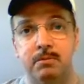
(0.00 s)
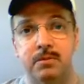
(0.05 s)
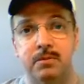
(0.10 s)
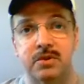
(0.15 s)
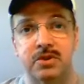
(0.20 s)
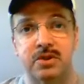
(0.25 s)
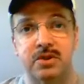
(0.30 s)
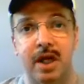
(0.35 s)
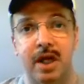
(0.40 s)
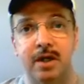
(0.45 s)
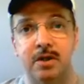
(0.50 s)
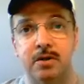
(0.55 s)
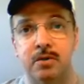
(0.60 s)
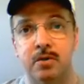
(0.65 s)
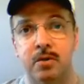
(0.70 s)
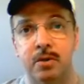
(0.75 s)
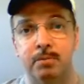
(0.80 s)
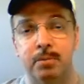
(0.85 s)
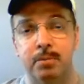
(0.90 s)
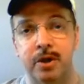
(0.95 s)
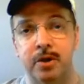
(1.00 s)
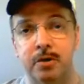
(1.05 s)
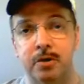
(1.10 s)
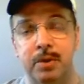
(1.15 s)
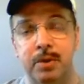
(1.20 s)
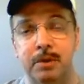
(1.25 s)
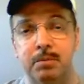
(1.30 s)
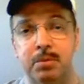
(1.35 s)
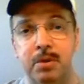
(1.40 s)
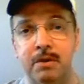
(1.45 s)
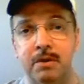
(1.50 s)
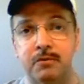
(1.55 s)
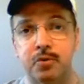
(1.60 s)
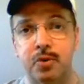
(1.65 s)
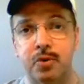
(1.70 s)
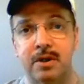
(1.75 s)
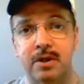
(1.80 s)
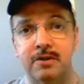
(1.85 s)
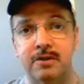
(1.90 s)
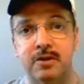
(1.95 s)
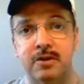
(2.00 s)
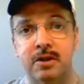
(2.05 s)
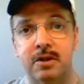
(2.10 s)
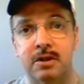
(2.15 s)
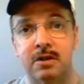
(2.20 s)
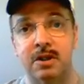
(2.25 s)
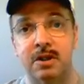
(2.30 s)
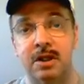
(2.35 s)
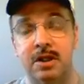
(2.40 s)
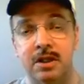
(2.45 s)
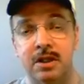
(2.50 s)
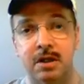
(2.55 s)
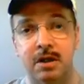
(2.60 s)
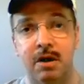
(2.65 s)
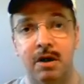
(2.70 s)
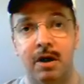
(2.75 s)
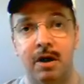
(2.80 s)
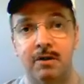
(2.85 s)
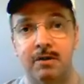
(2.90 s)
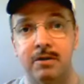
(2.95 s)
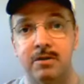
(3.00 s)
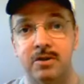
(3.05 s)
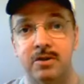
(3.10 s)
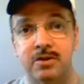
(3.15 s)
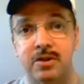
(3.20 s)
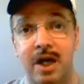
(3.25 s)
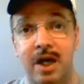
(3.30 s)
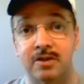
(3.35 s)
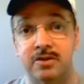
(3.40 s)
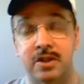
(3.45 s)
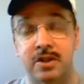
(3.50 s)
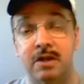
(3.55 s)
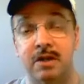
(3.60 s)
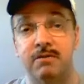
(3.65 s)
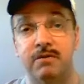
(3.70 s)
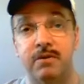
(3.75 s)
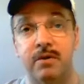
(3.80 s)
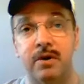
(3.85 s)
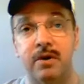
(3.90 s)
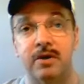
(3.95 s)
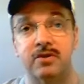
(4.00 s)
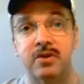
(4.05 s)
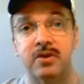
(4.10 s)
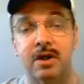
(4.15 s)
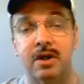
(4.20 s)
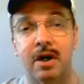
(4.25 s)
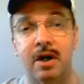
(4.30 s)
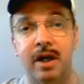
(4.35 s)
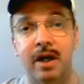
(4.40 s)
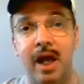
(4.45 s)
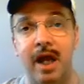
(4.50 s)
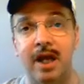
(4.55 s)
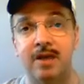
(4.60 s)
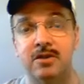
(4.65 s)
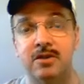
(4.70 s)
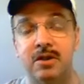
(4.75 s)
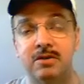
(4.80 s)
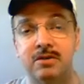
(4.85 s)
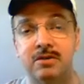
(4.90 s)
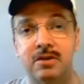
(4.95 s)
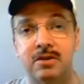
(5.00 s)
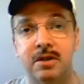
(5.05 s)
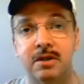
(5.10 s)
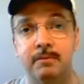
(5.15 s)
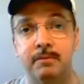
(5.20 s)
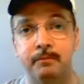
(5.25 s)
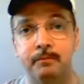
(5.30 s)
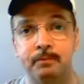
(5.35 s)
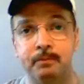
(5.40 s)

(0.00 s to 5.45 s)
Satan or bitter people, have tricked us into thinking that God just has it in for us, that God hates us, that